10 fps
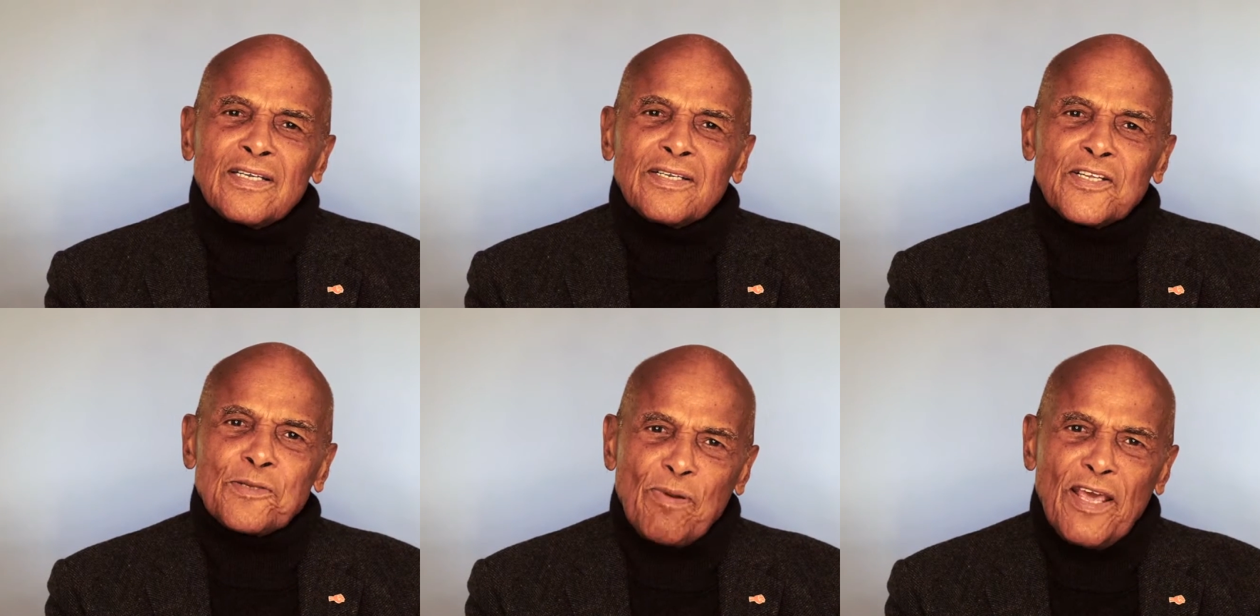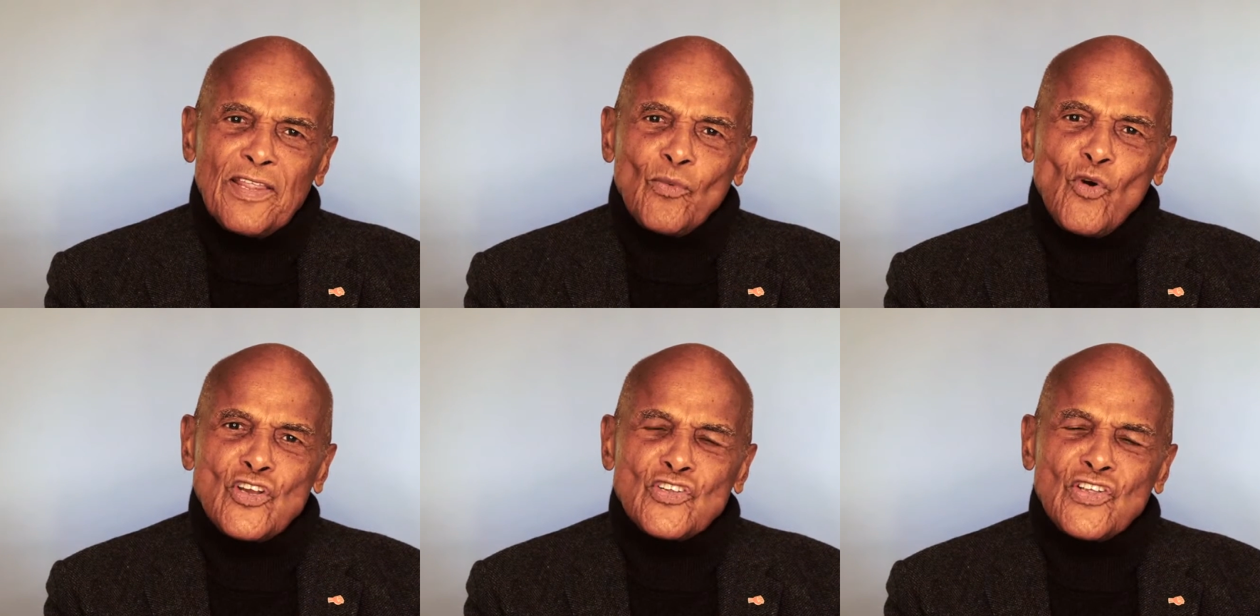display the
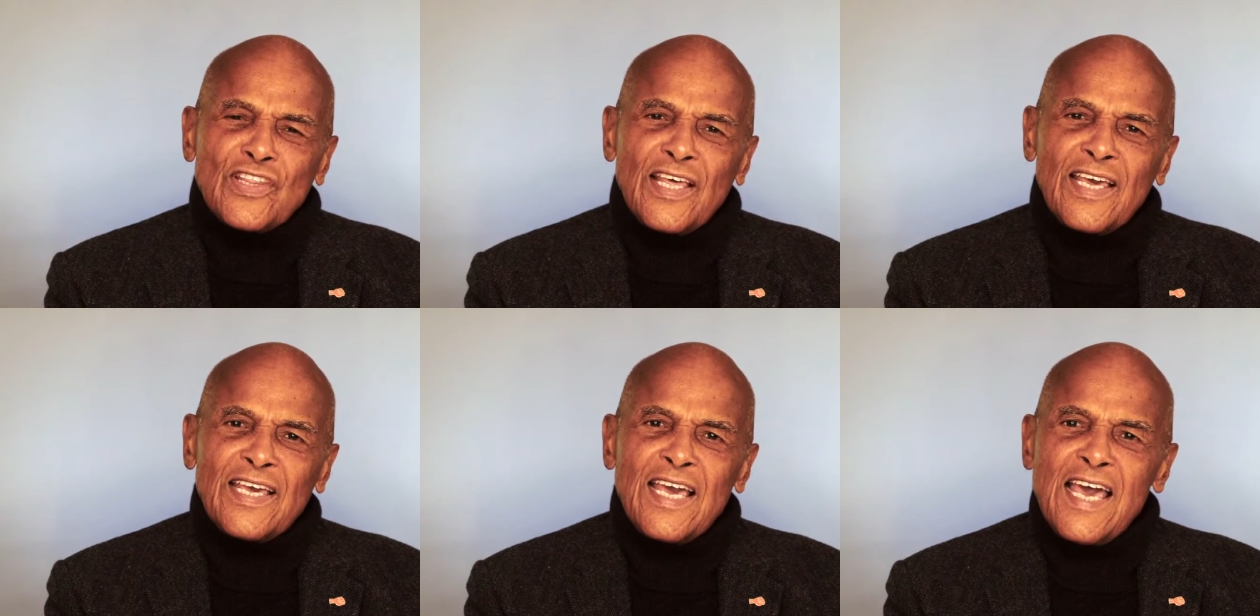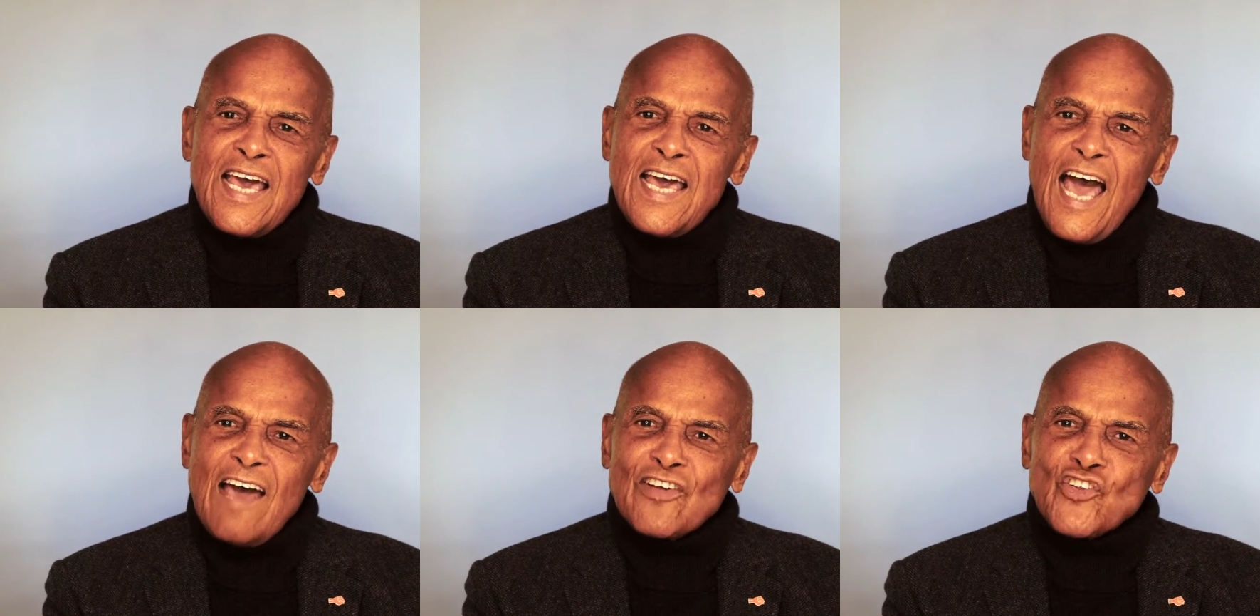works that they
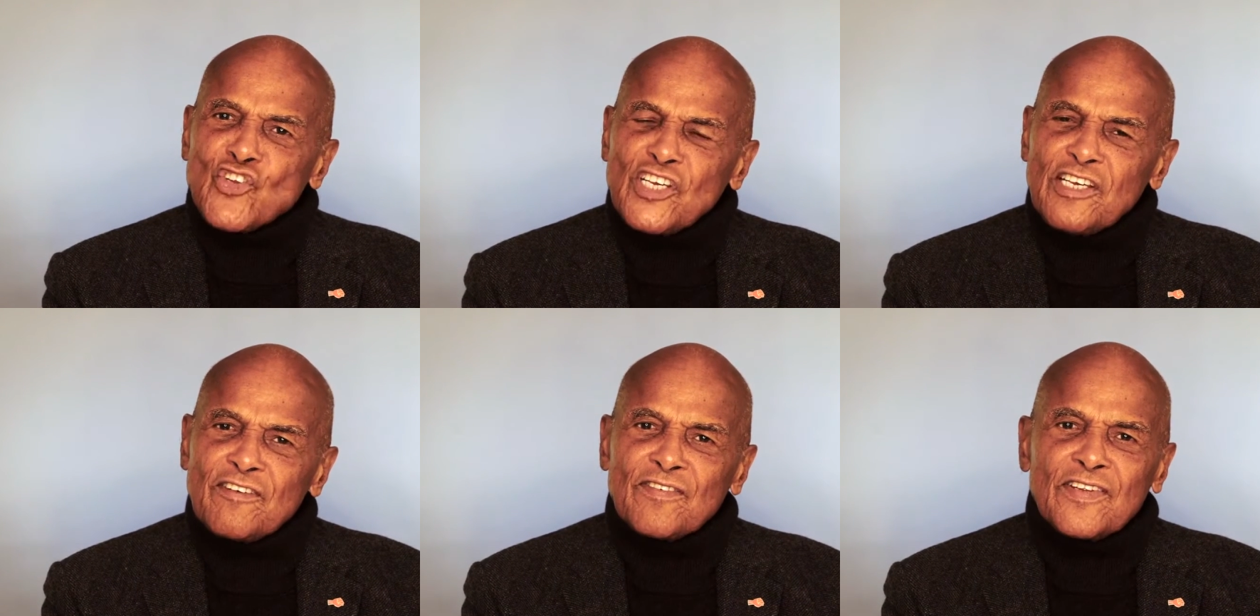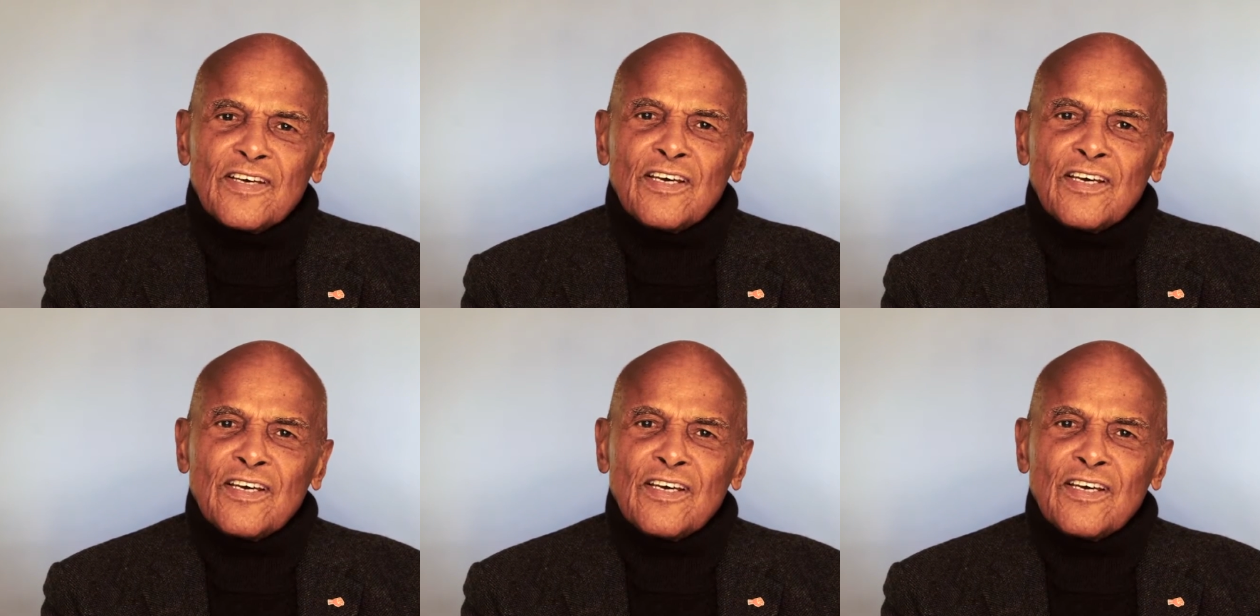have achieved